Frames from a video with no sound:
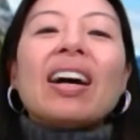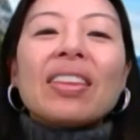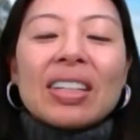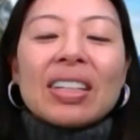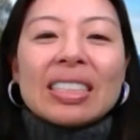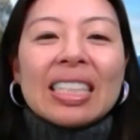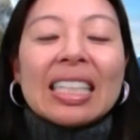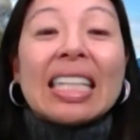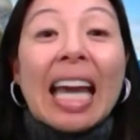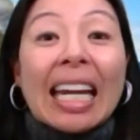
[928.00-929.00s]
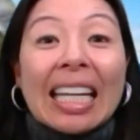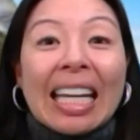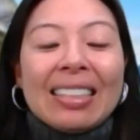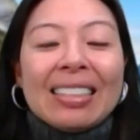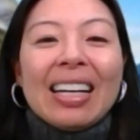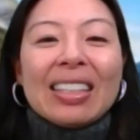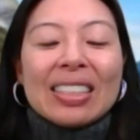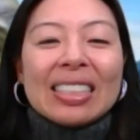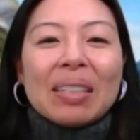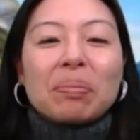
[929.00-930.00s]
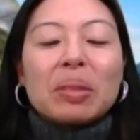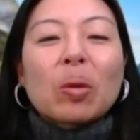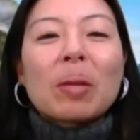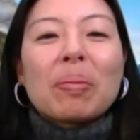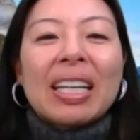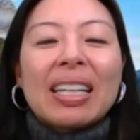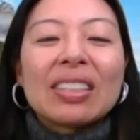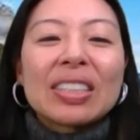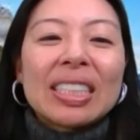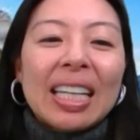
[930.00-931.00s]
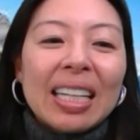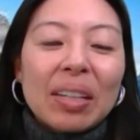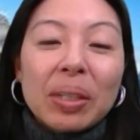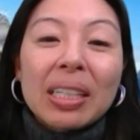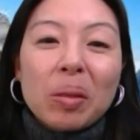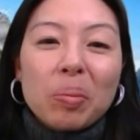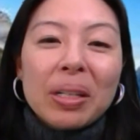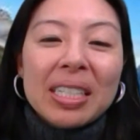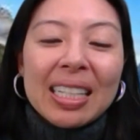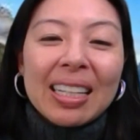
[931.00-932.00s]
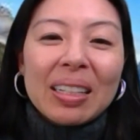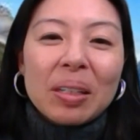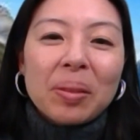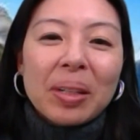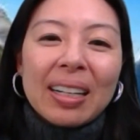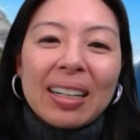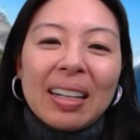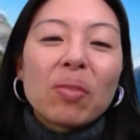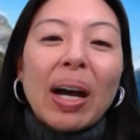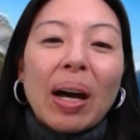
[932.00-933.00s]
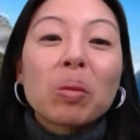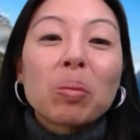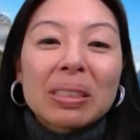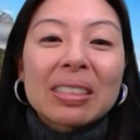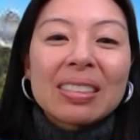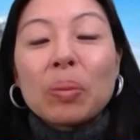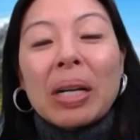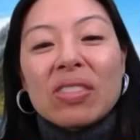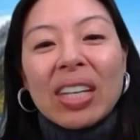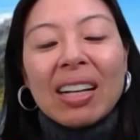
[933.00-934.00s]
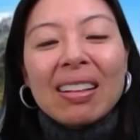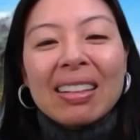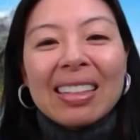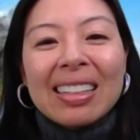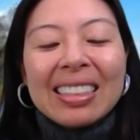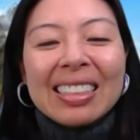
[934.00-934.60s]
others getting it, others absorbing and understanding and really appreciating your work, how valuable you must feel.